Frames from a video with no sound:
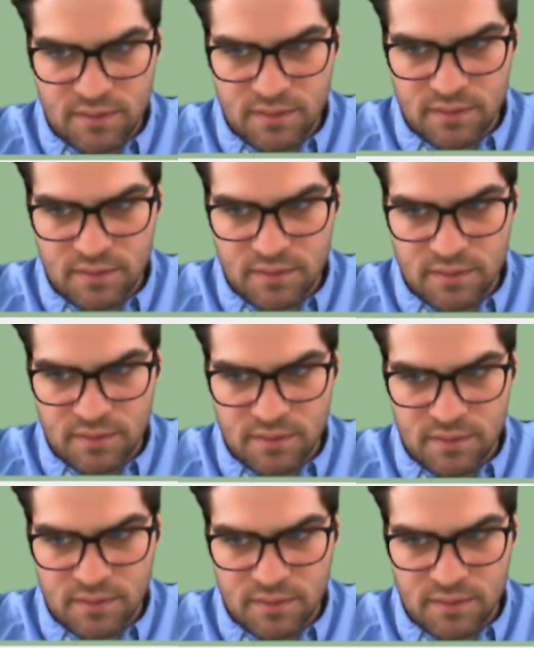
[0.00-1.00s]

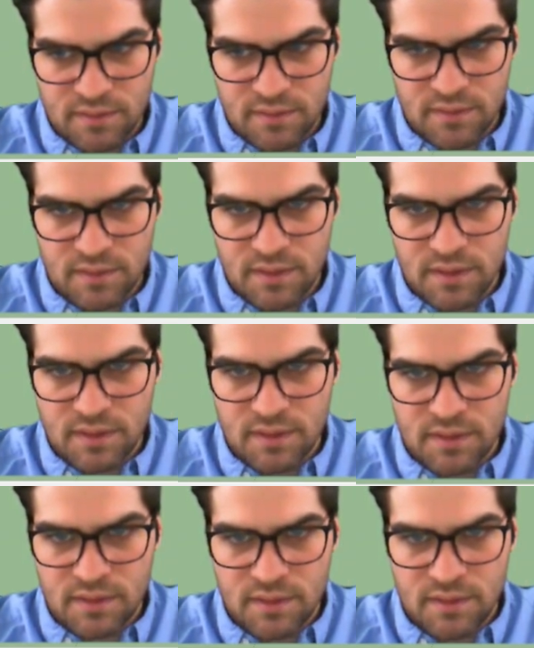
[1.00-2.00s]

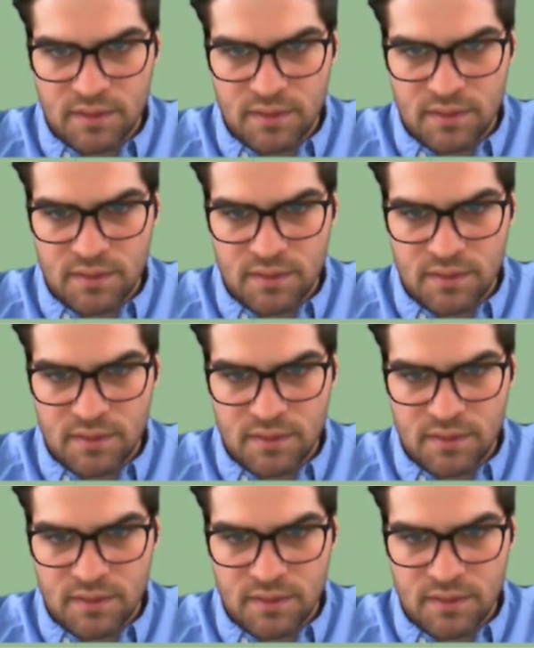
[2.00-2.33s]
Nothing is said.